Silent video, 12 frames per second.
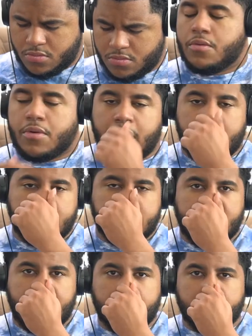
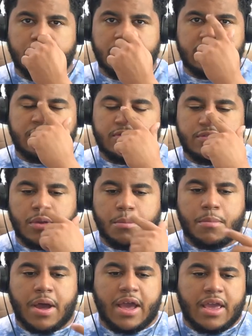Alright, that was
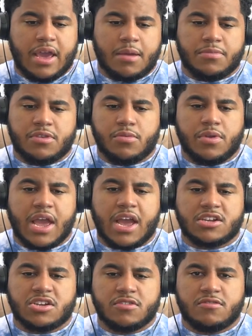my empty
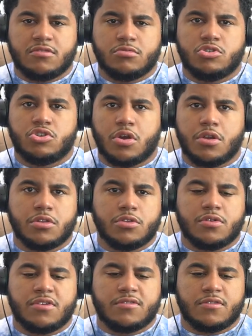reaction to Joyner
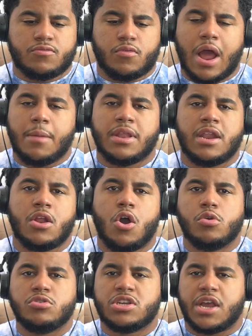Lucas's Ramen and
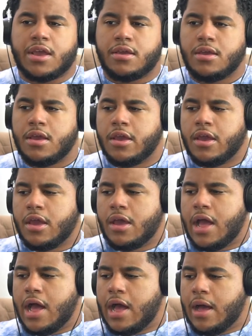OJ.
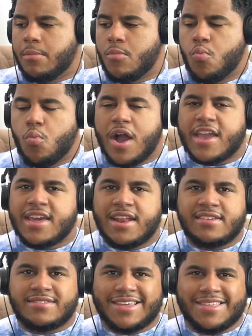What can
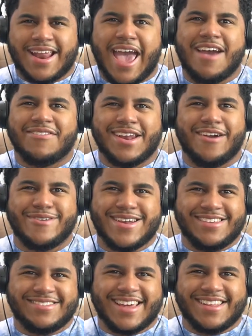I say that I haven't
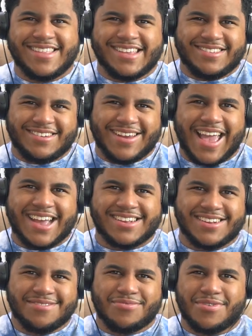already said in this
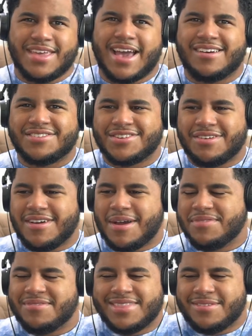reaction for the outro? I
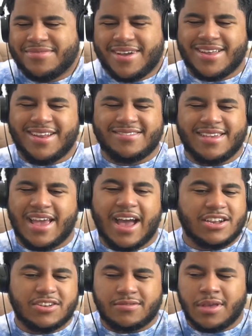mean, what the fuck can I say?
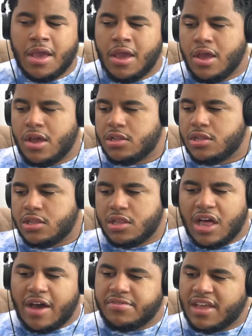I just
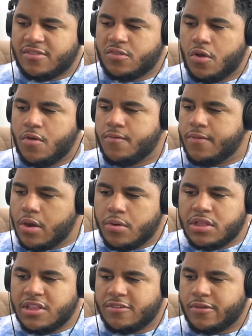love that song.
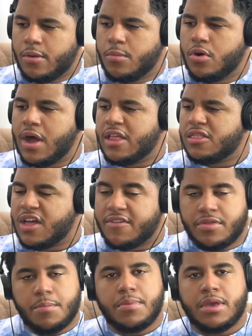Very listenable. I
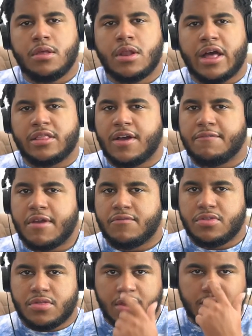love the beat. I love
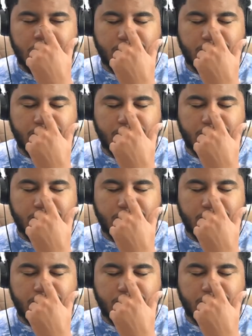everything.